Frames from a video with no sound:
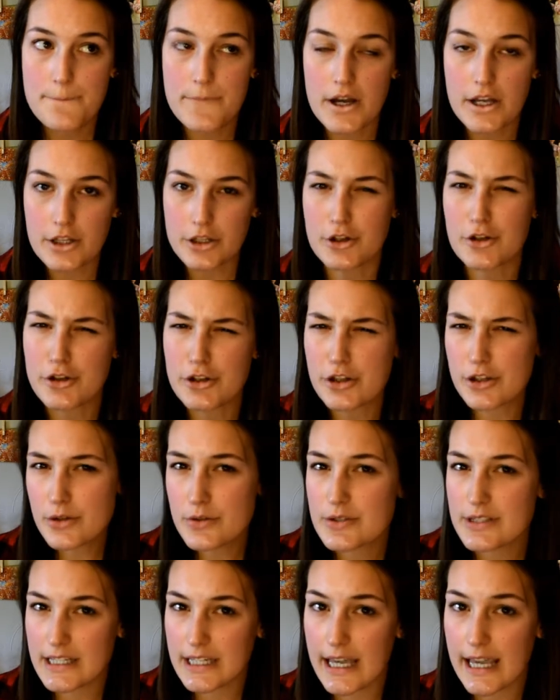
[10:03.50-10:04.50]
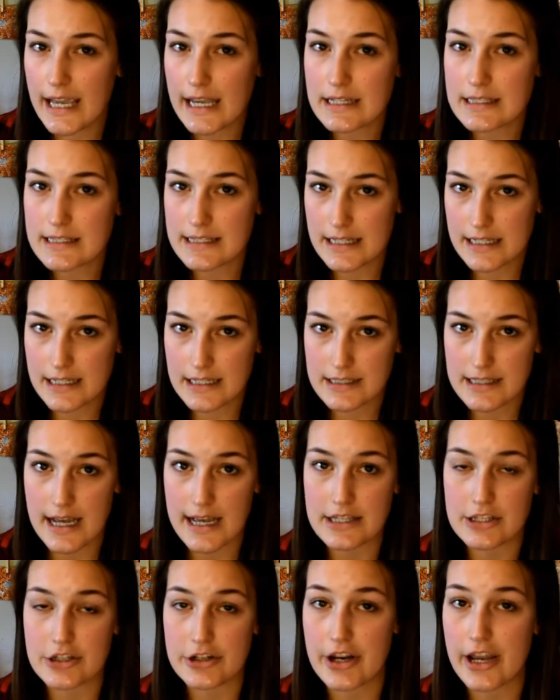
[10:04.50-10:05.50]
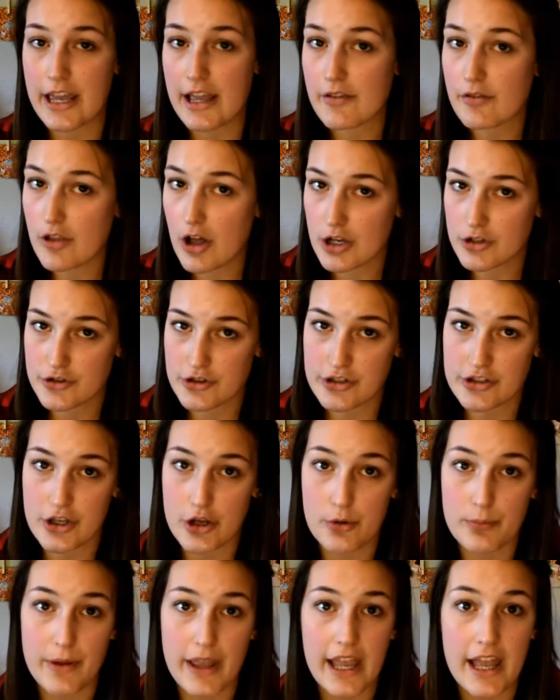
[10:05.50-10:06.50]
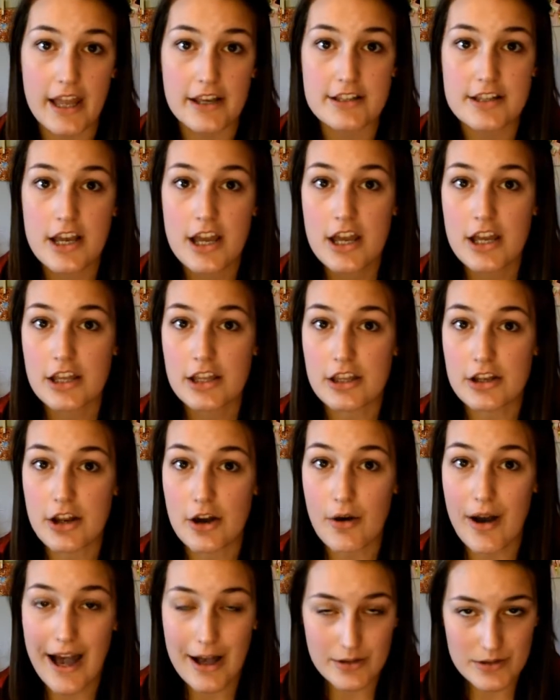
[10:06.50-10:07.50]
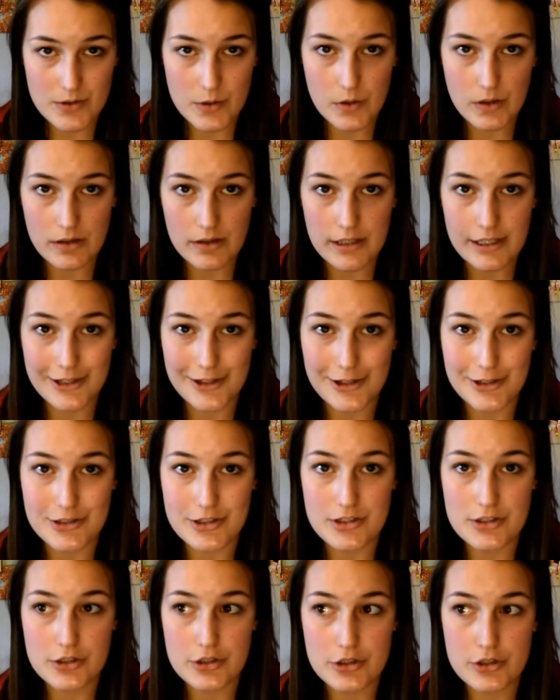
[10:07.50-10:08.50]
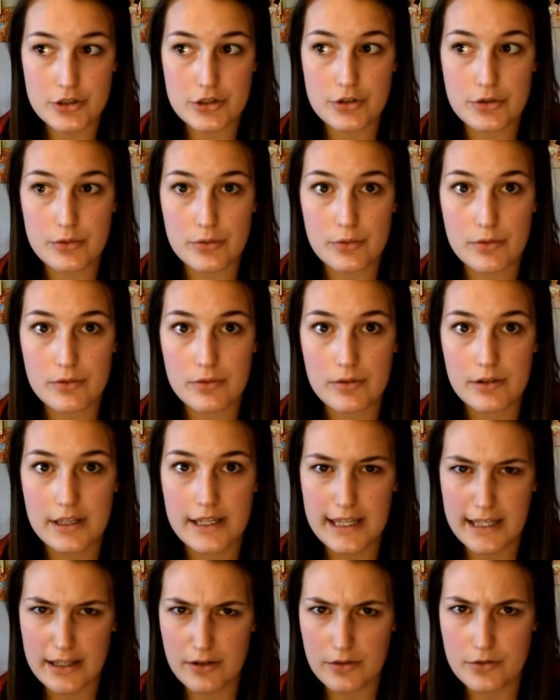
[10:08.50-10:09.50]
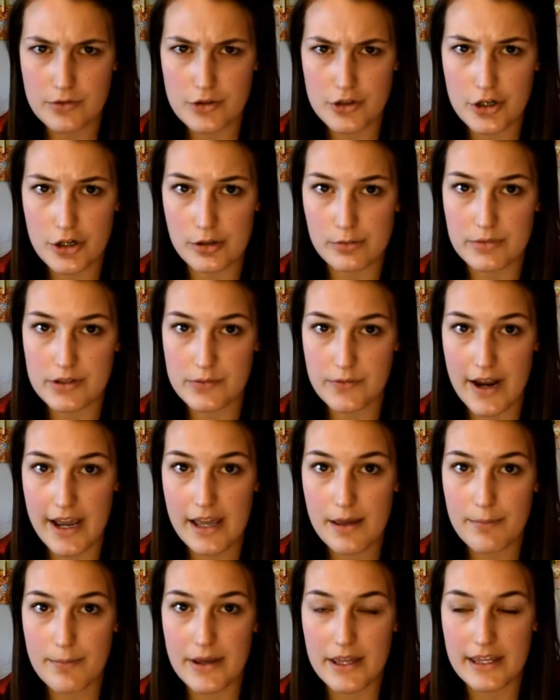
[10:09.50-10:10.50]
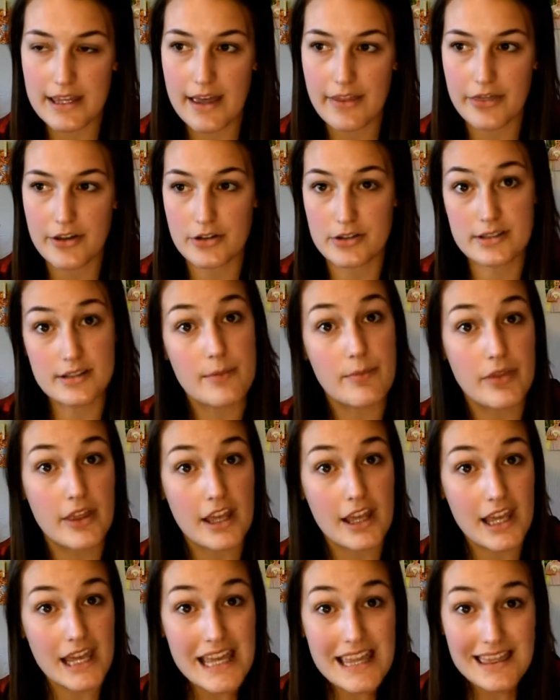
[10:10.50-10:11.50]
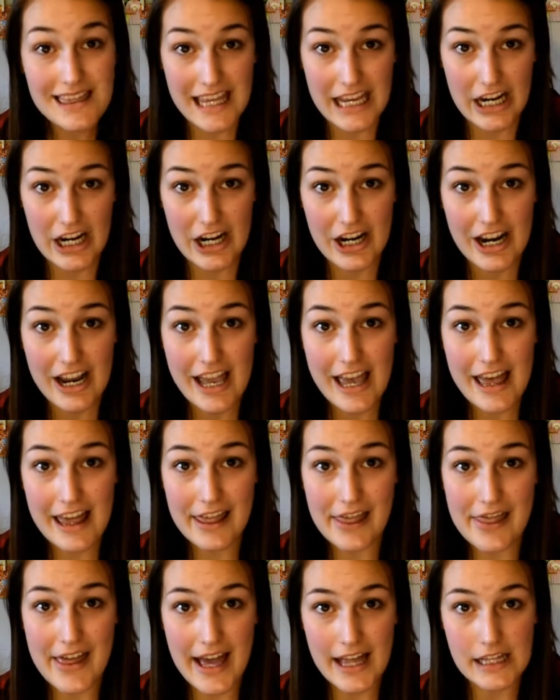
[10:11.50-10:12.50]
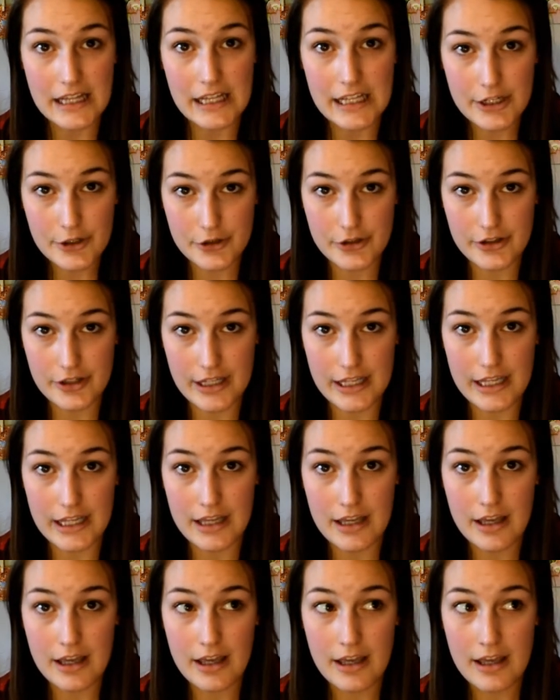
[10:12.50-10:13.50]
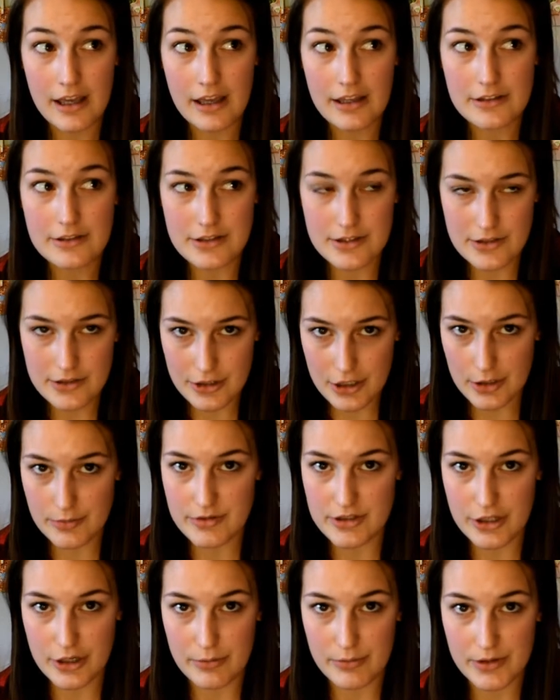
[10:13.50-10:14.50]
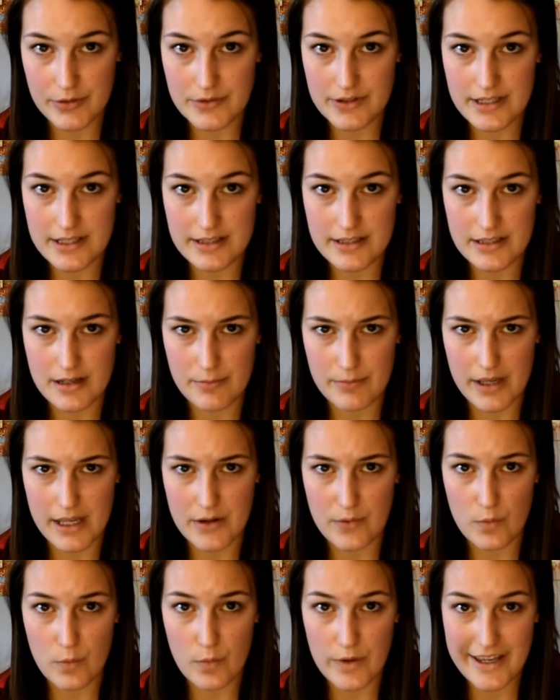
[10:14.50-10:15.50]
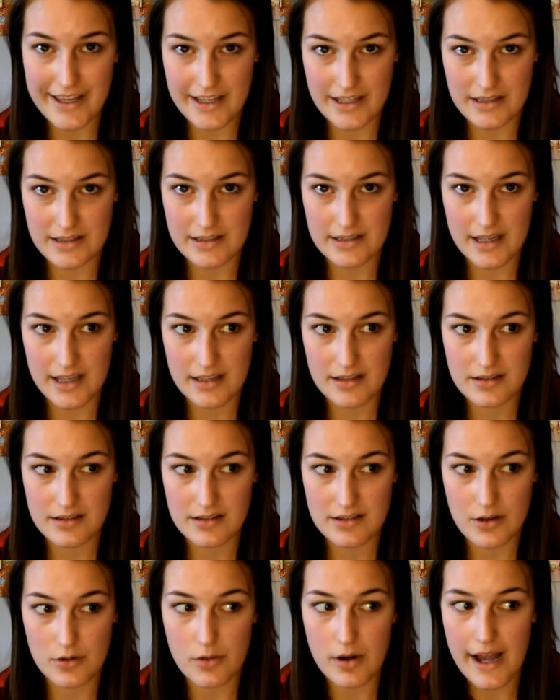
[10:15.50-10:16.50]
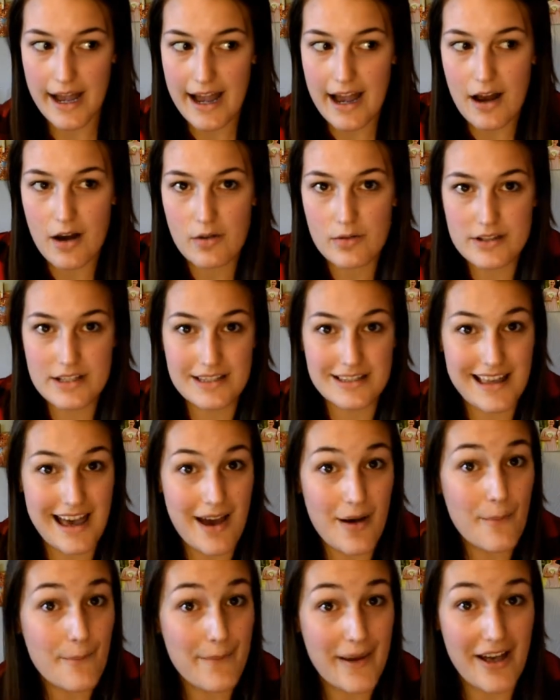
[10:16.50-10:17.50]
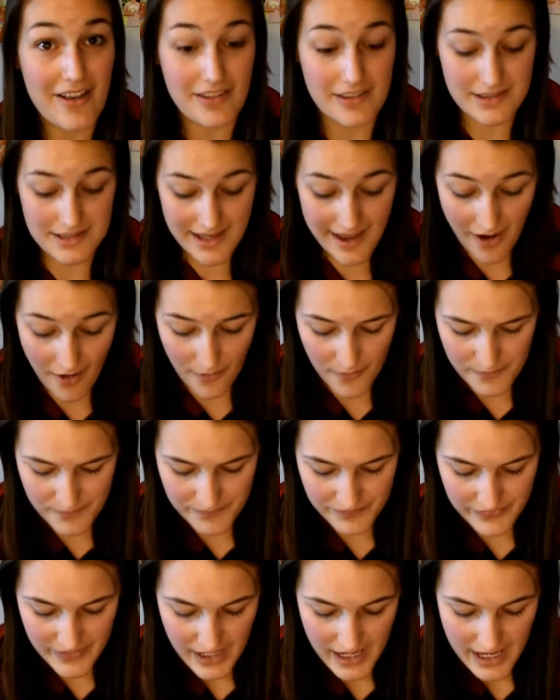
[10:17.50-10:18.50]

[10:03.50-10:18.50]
But you're using hand sanitizer and laundry soap and, household cleaners to kill germs, right? But yet there's something in there that literally disturbs your immune system and weakens it. So how does that balance out?